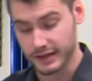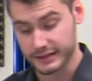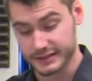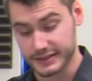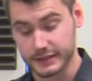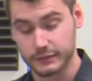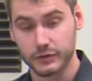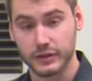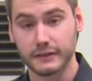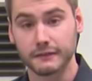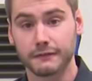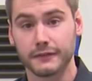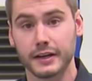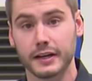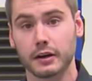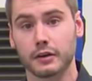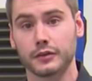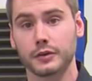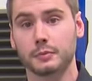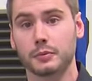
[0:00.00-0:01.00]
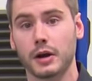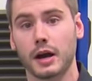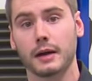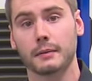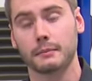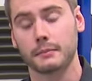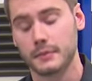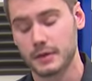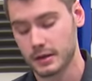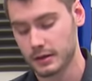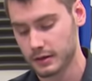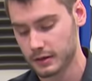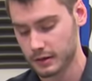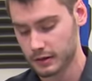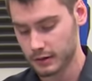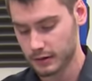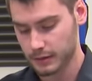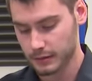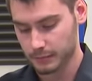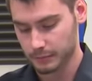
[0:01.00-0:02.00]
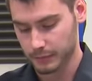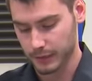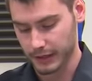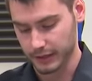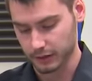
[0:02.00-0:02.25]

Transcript: See if we can figure out the problem by